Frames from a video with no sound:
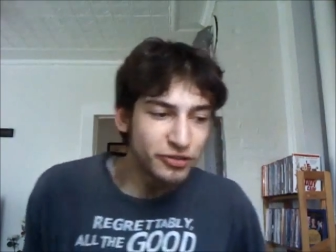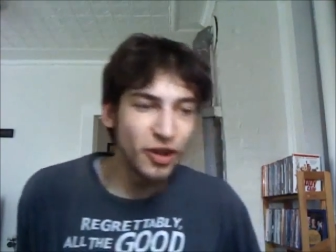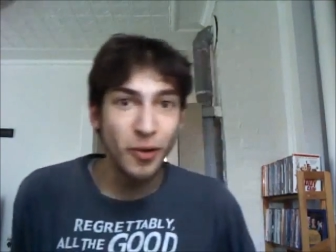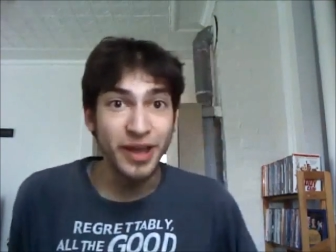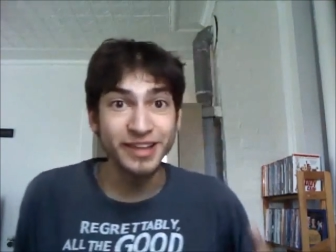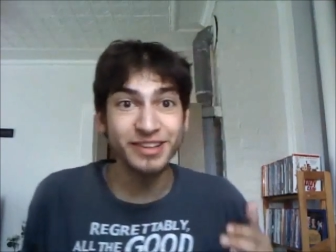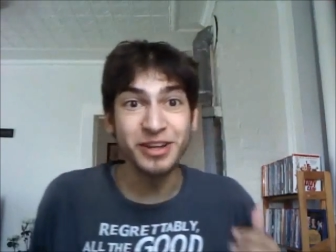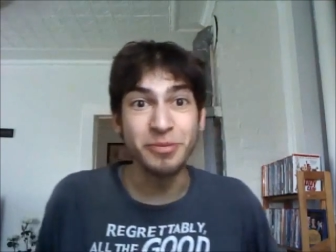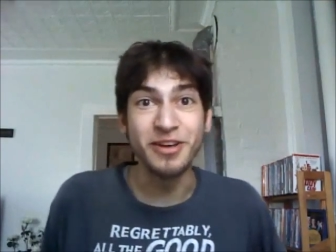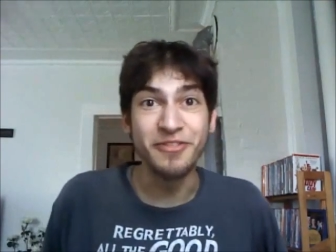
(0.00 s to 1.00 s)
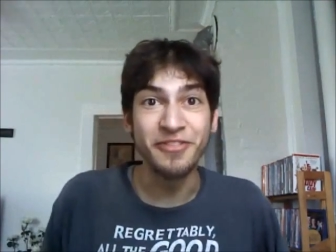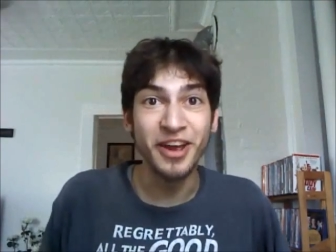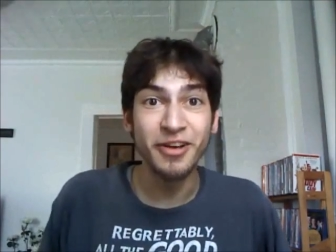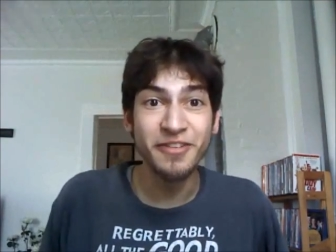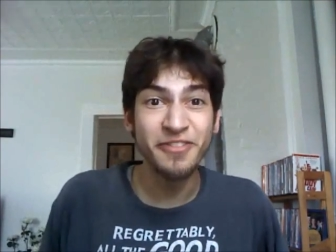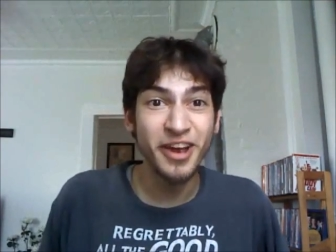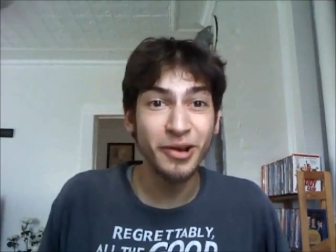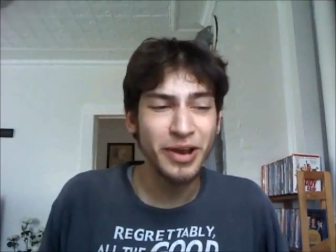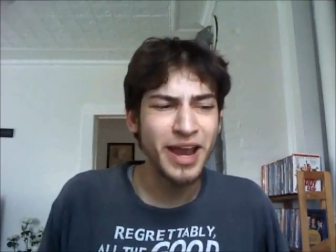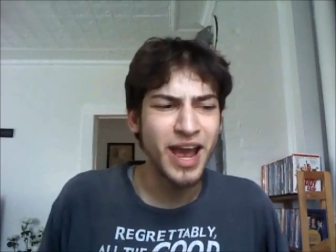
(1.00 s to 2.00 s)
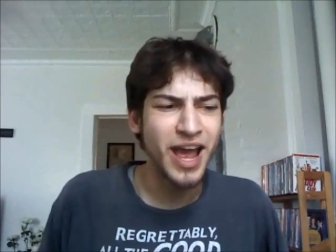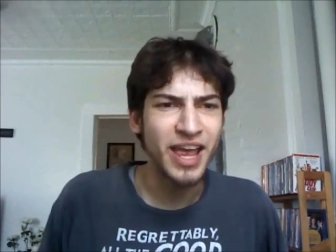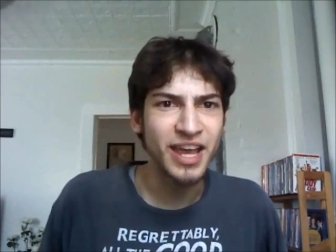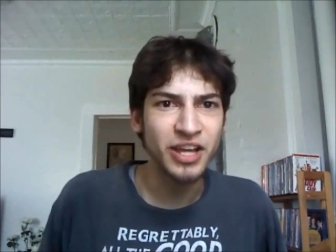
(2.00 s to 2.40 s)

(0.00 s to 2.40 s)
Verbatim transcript: So it's going to be a very, very uh,